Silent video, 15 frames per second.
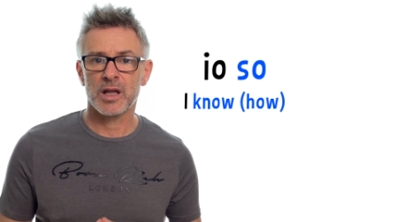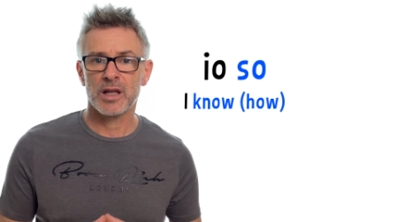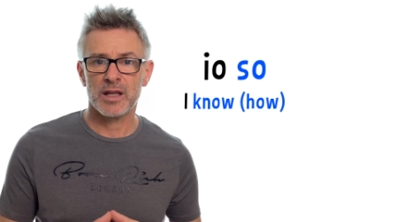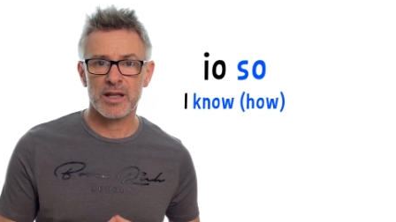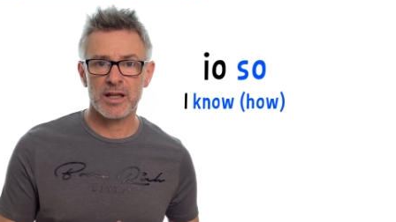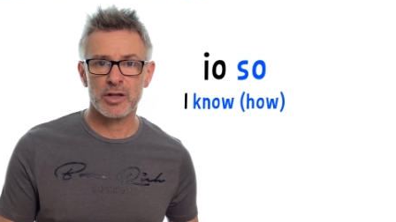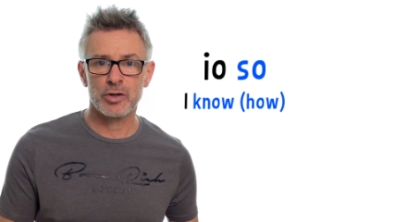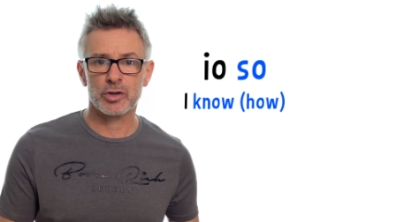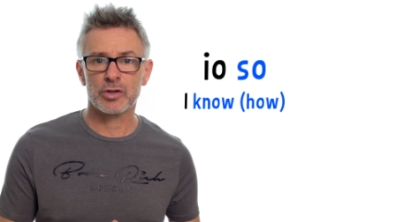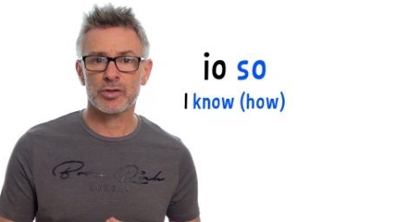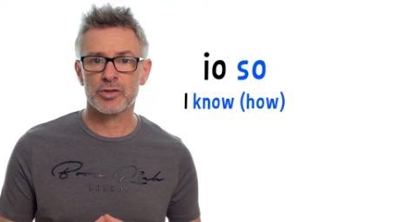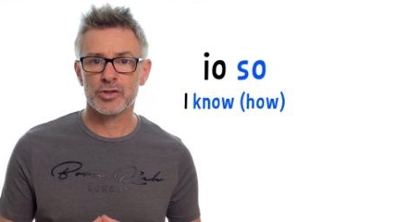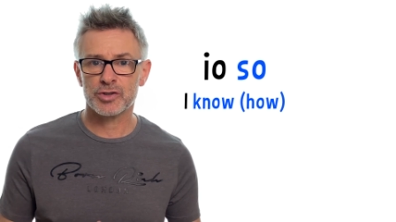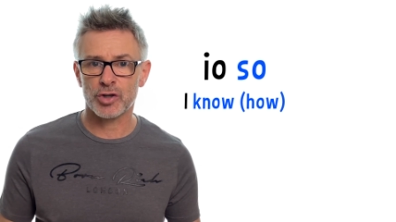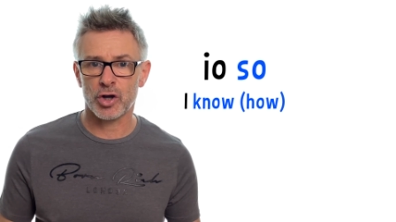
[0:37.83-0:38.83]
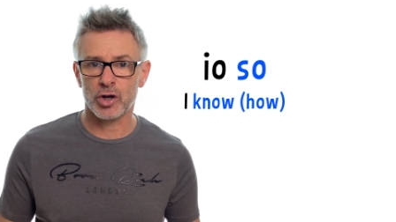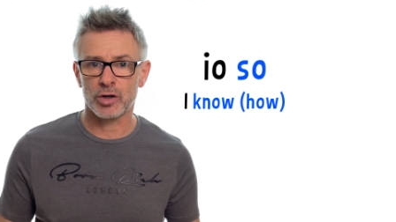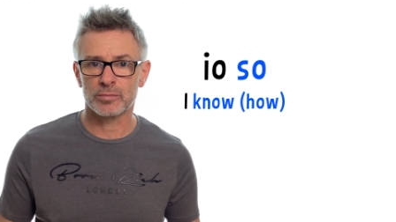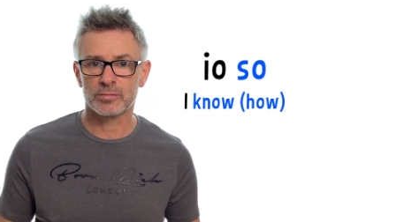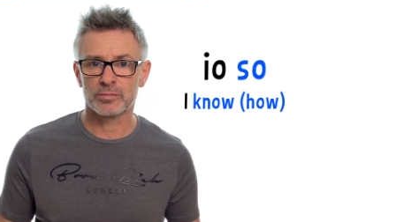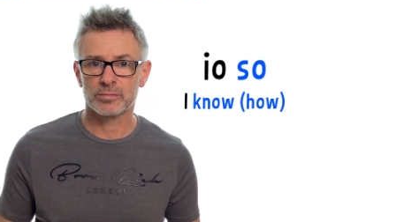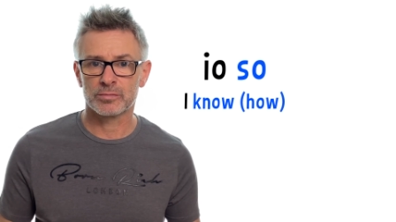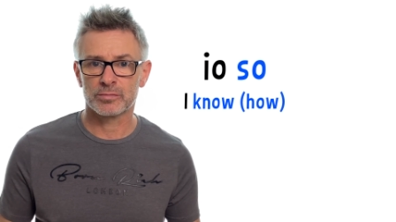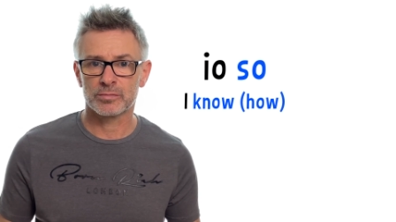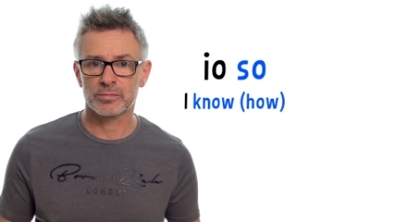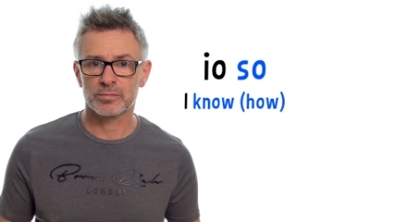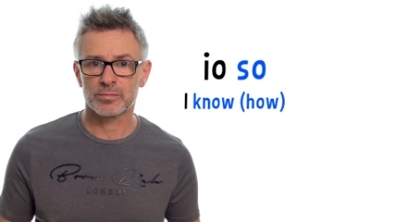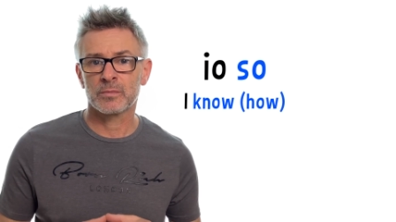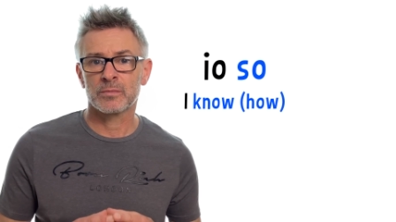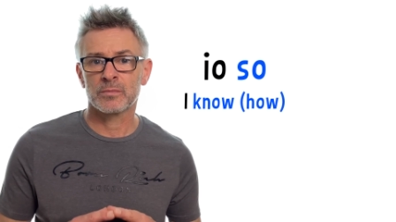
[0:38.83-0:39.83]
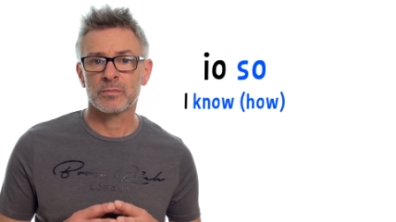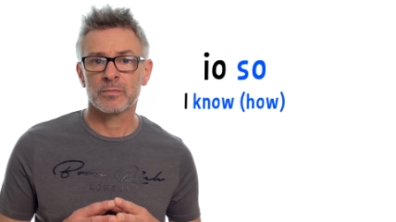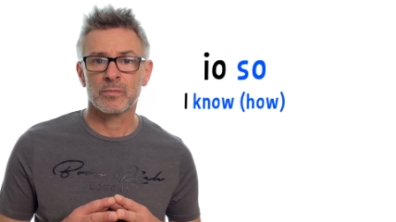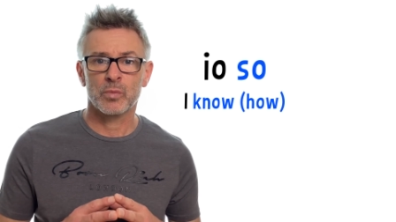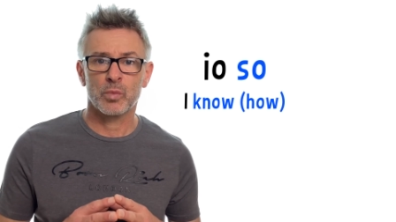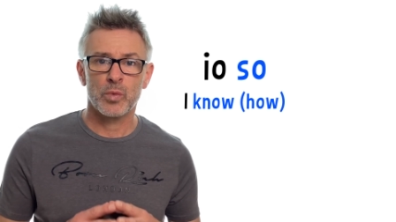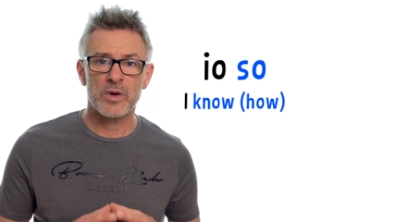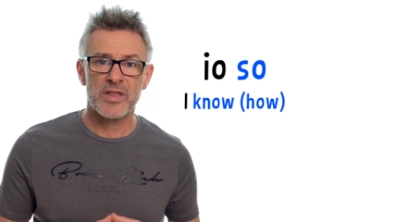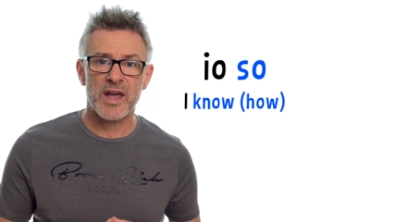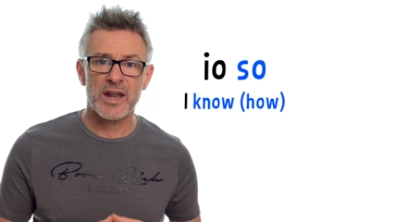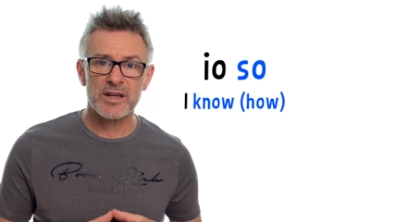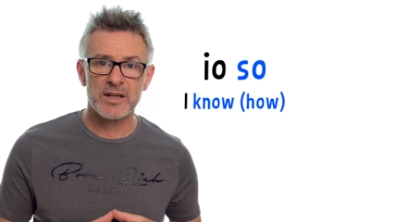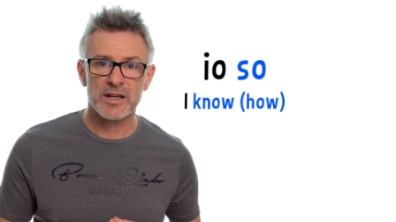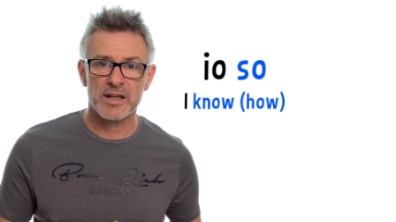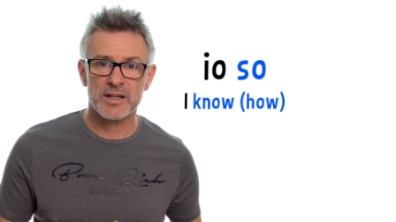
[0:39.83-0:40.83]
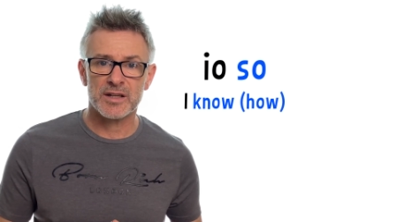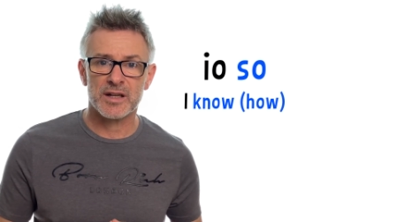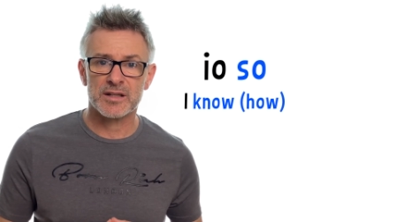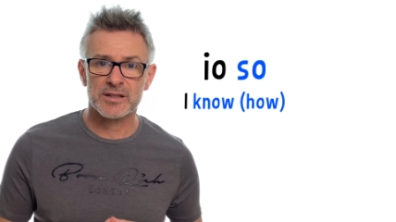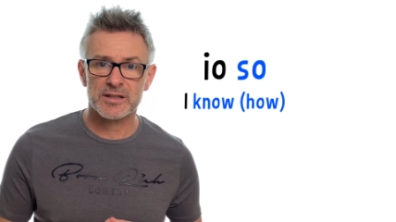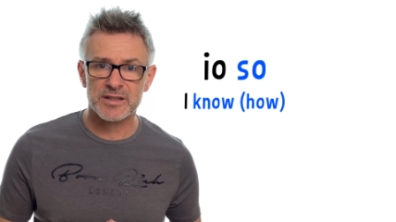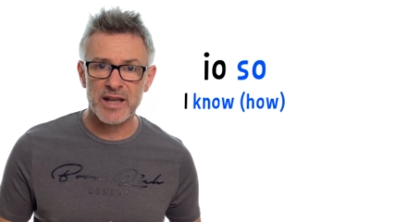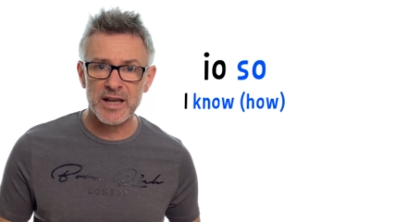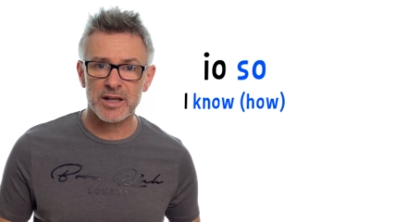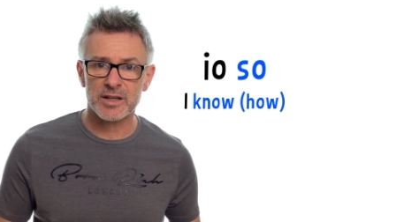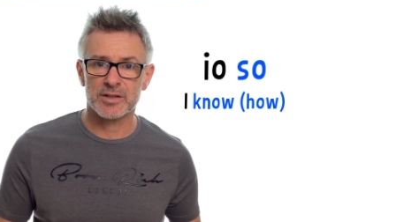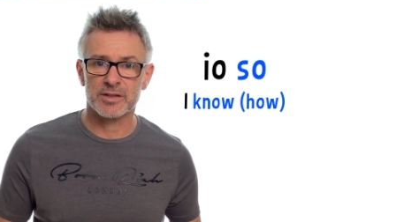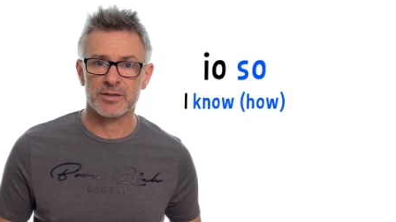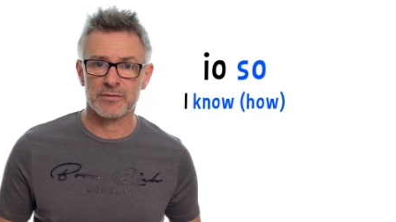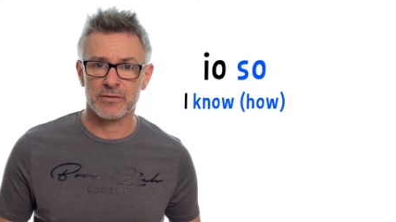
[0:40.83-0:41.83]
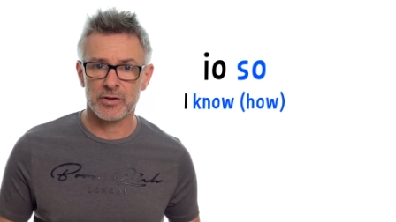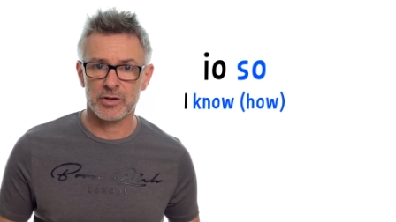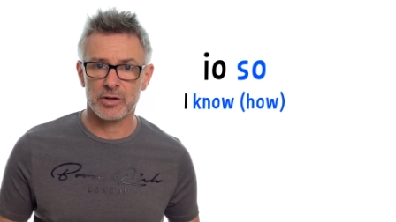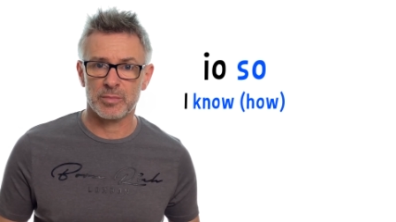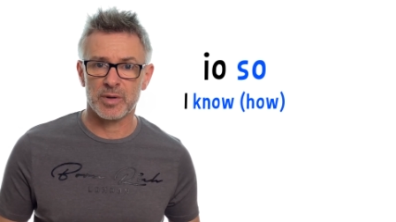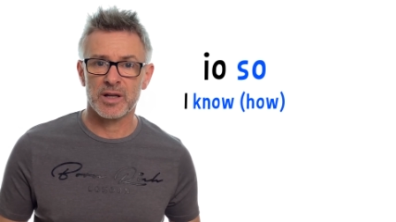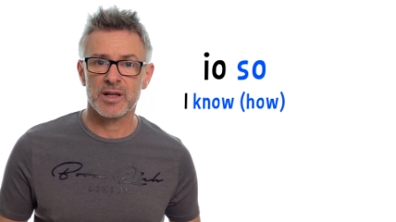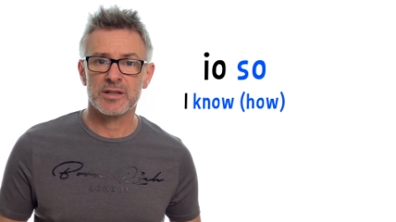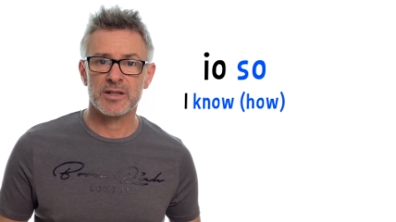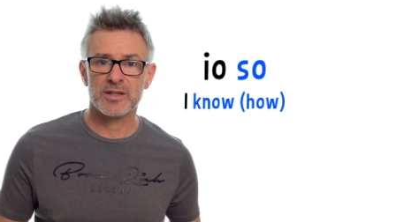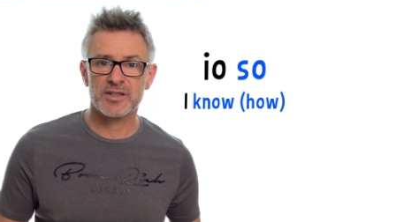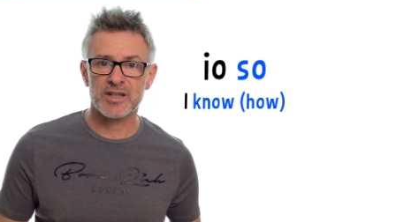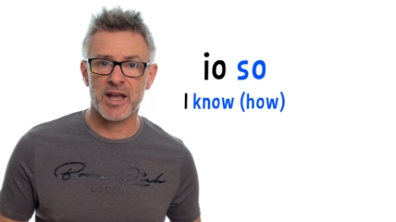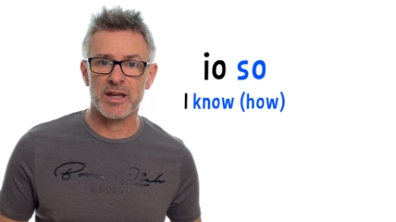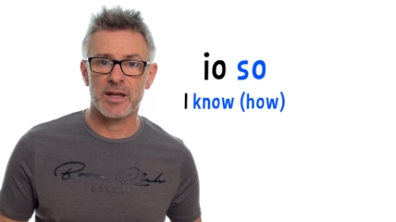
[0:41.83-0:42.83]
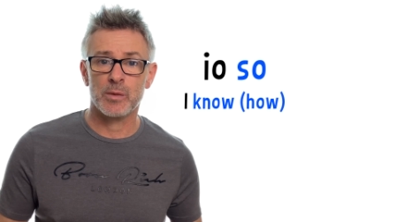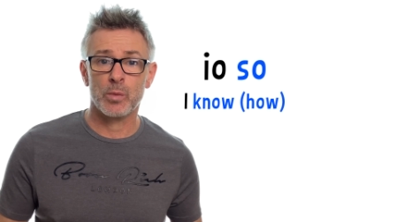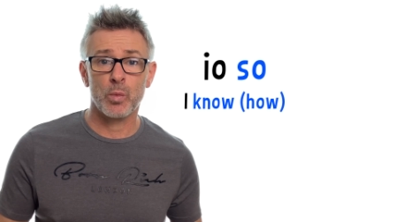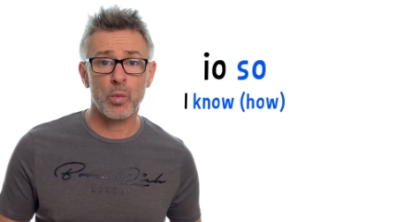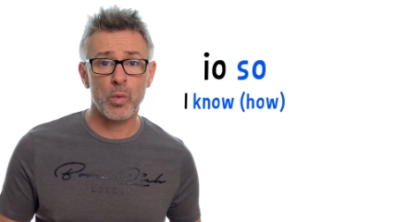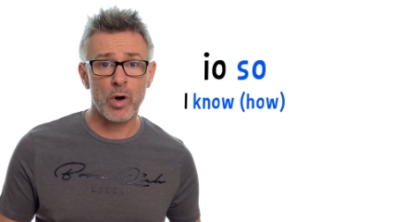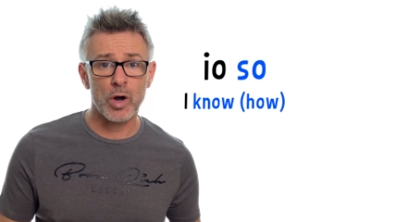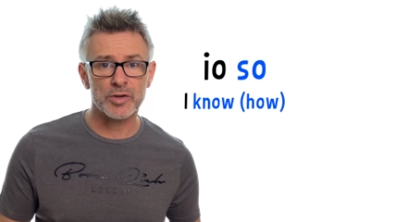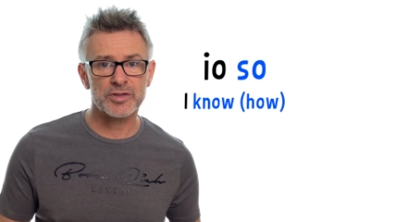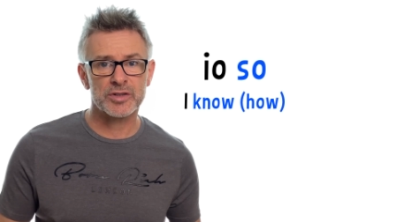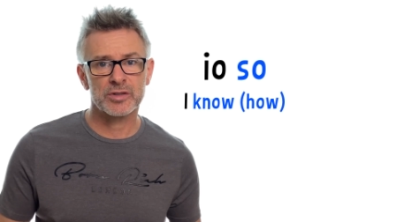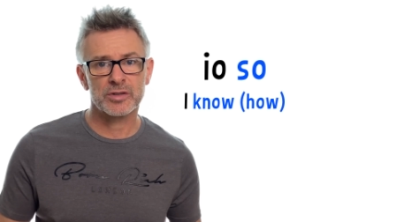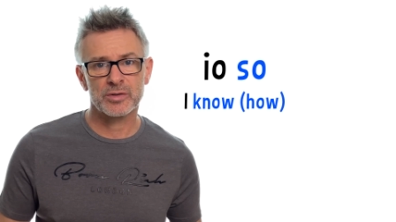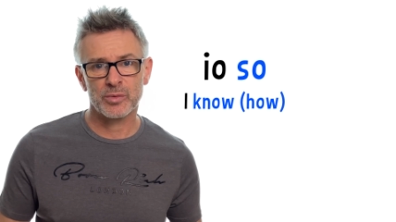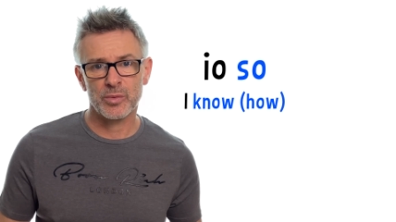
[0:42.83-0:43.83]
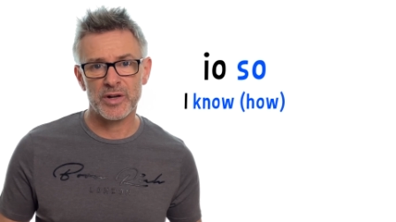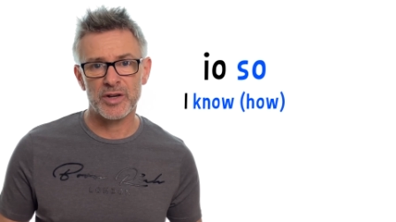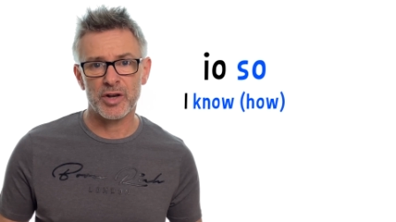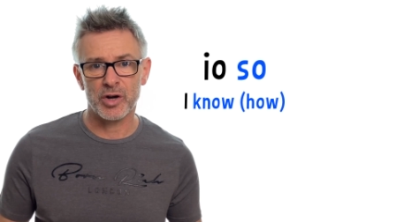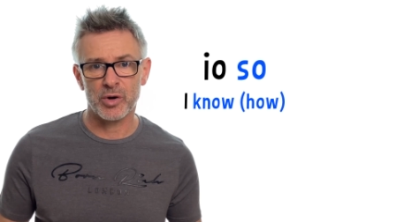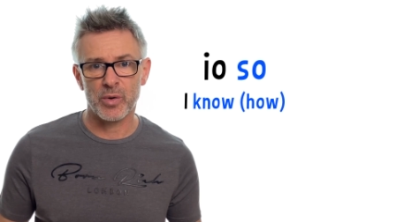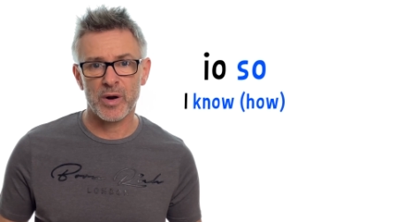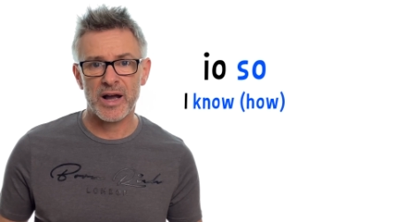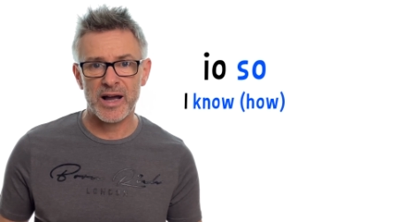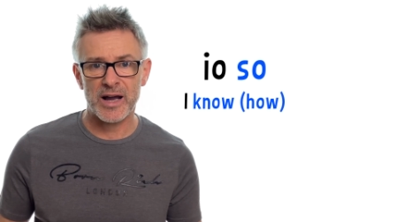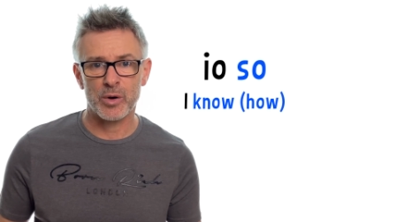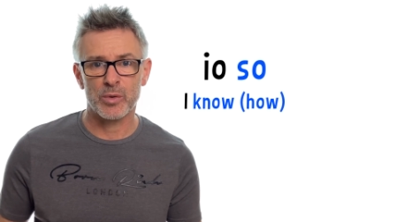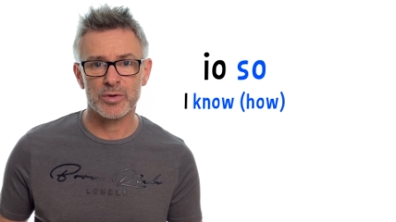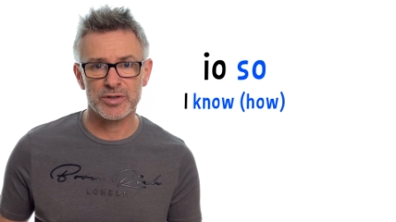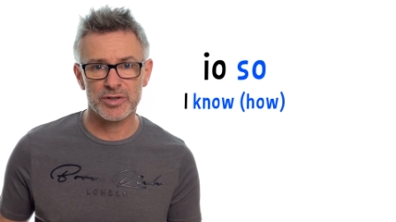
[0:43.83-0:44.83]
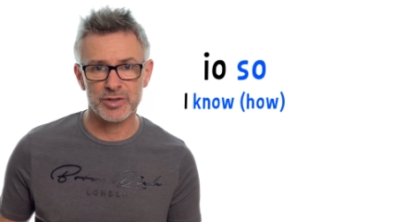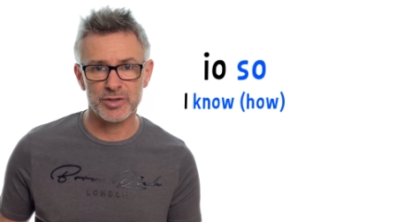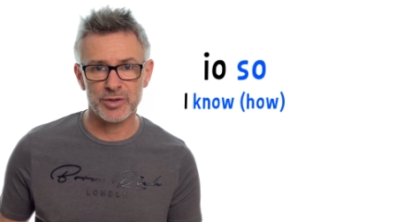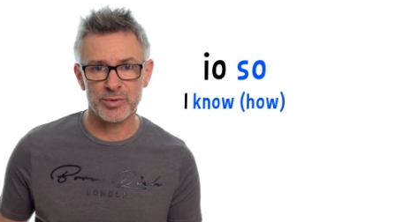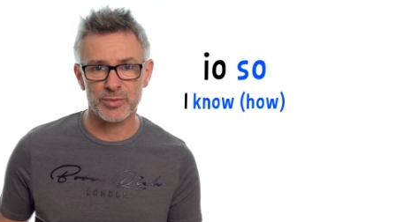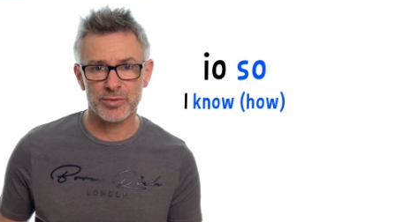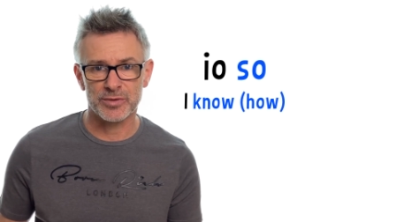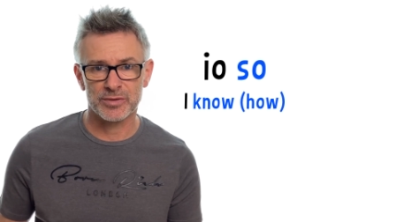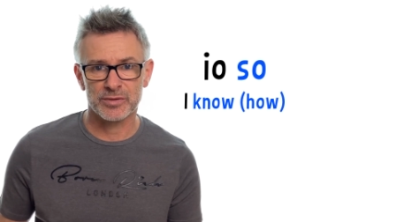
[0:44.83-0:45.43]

Io so. We then need a second verb to say what we know how to do.